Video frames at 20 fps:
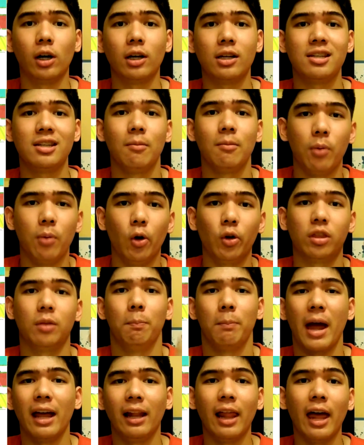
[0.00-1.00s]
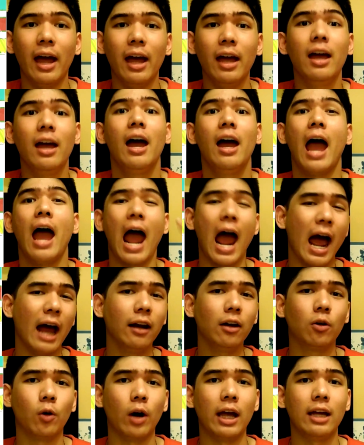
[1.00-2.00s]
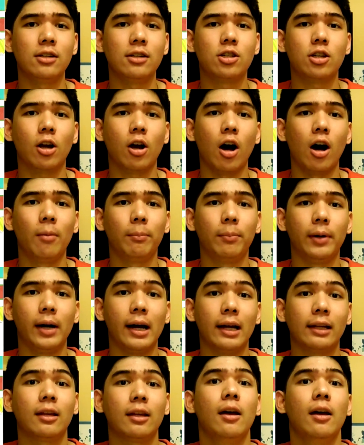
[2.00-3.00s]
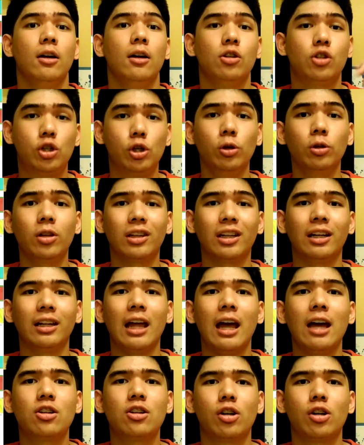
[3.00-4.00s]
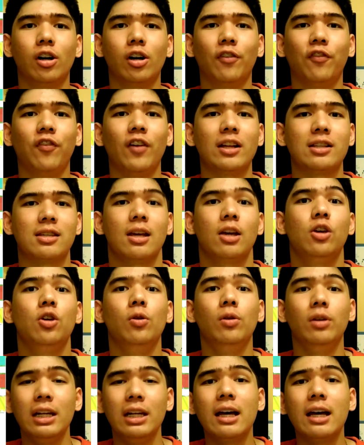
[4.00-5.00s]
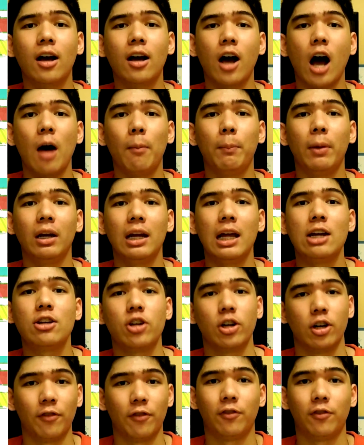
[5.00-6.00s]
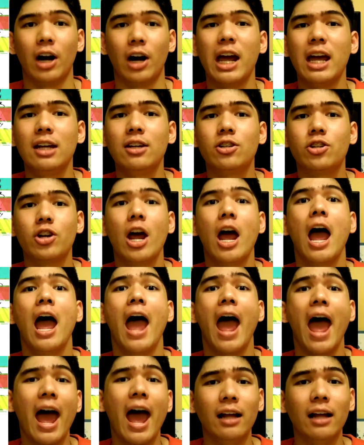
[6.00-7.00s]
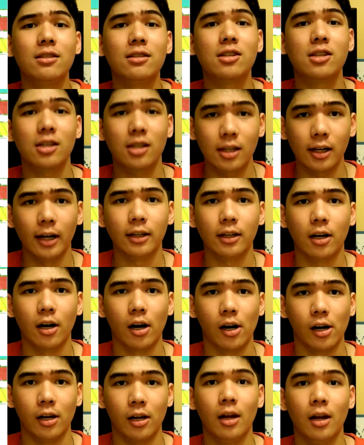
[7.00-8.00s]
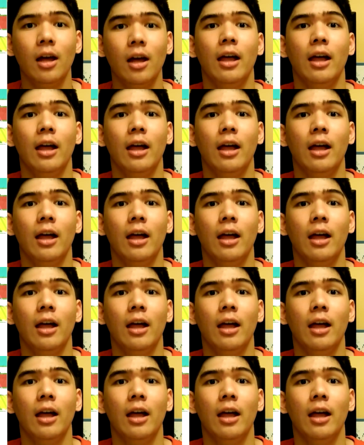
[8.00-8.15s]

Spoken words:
works in both melee and ranged combat due to the nature of its unique combination of range and stun guard.